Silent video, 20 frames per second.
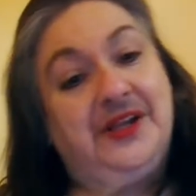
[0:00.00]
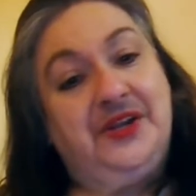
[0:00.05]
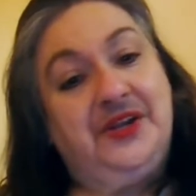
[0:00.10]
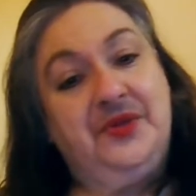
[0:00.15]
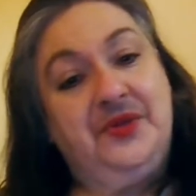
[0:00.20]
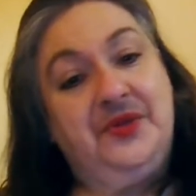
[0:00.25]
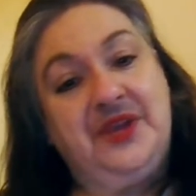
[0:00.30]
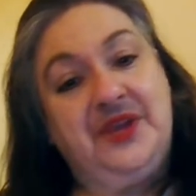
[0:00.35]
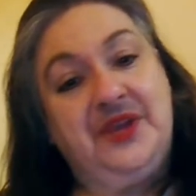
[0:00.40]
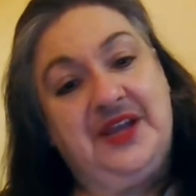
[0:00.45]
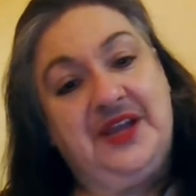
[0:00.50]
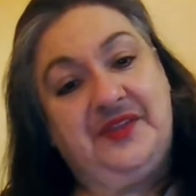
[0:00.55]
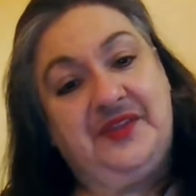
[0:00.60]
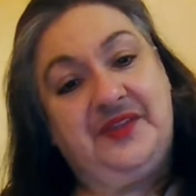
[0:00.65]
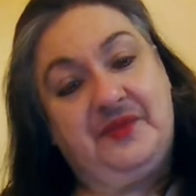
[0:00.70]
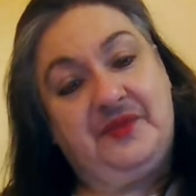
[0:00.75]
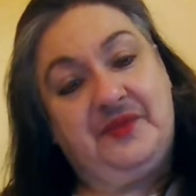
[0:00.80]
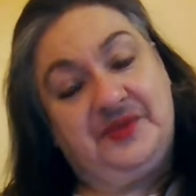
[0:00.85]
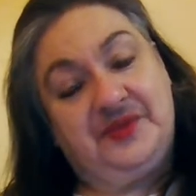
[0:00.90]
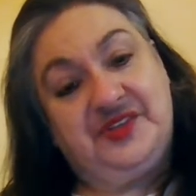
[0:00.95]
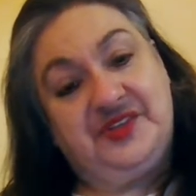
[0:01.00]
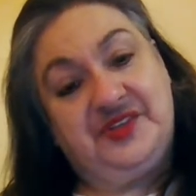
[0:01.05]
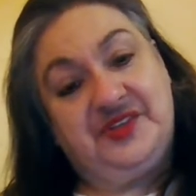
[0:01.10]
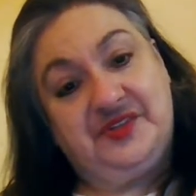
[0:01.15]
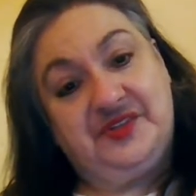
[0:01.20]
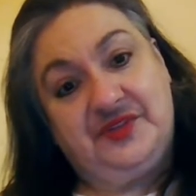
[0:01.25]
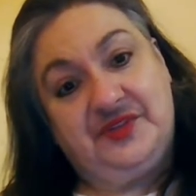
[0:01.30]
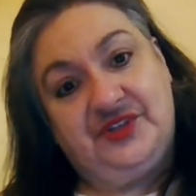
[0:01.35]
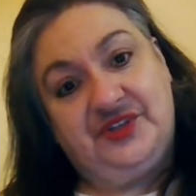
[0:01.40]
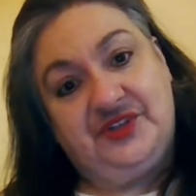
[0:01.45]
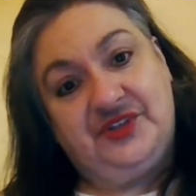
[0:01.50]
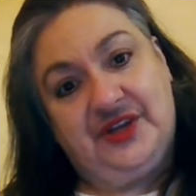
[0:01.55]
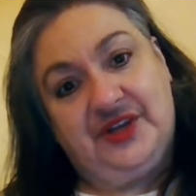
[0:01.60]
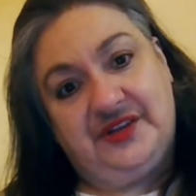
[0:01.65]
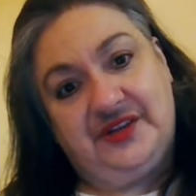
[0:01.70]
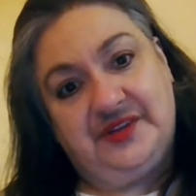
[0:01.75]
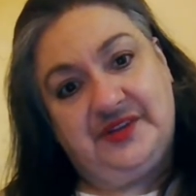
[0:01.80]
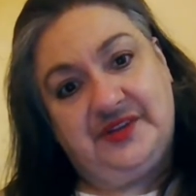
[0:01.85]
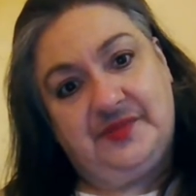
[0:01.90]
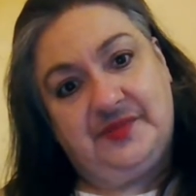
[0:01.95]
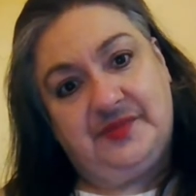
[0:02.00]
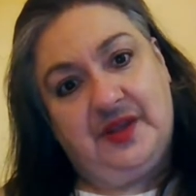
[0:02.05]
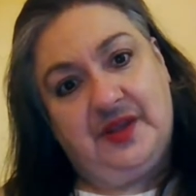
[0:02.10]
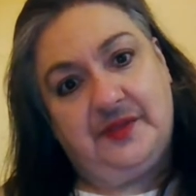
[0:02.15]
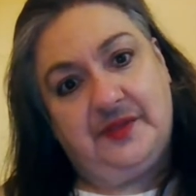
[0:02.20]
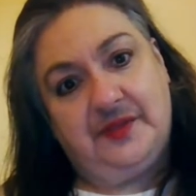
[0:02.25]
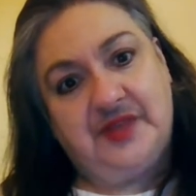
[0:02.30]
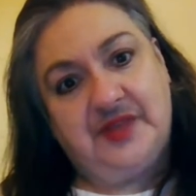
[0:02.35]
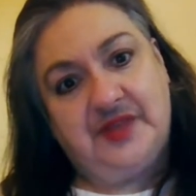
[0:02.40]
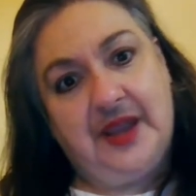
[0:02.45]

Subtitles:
you could get the rotisserie chicken sometimes